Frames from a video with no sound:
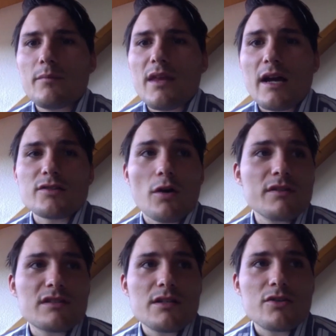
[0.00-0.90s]
There's
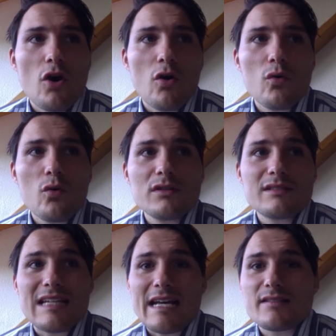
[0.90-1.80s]
obviously no
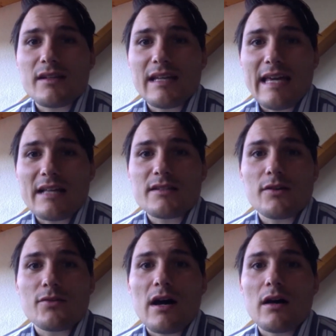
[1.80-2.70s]
data yet
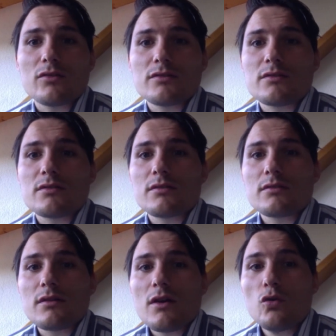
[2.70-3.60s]
around
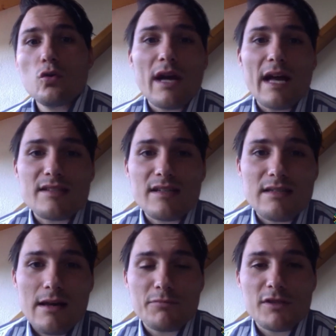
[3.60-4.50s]
who gets
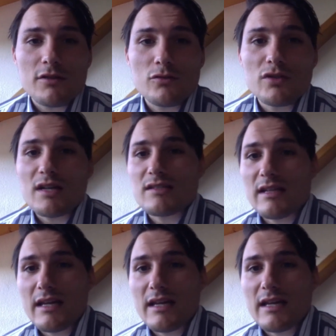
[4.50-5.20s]
accepted, who doesn't get